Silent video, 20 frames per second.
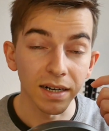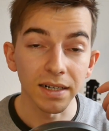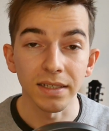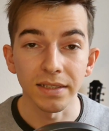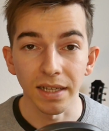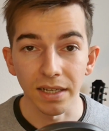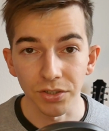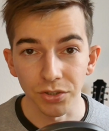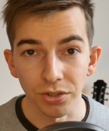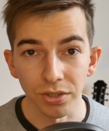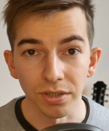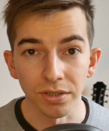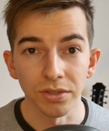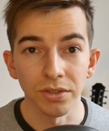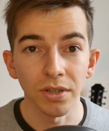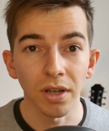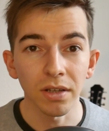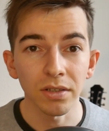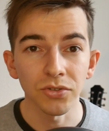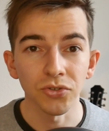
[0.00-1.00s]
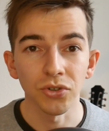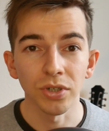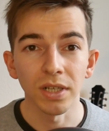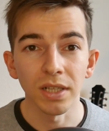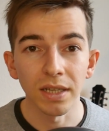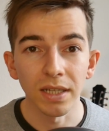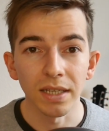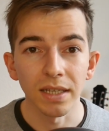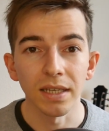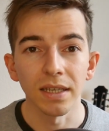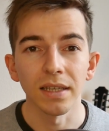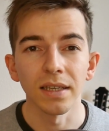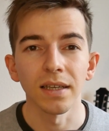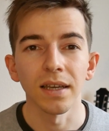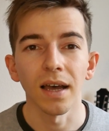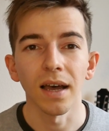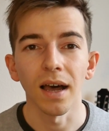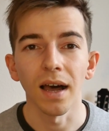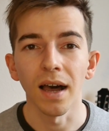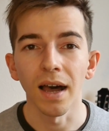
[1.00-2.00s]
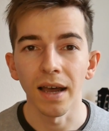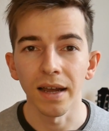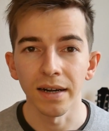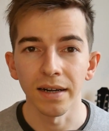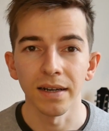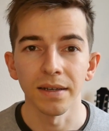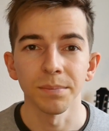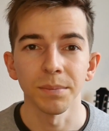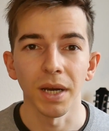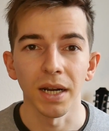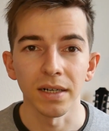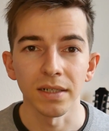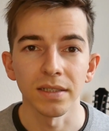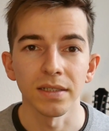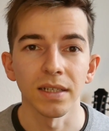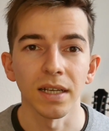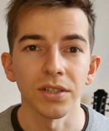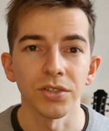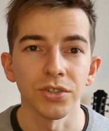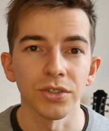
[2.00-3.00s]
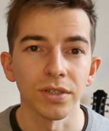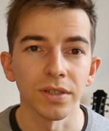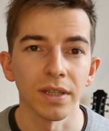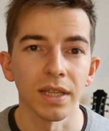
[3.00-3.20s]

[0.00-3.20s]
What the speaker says: architecture, not really ARM architecture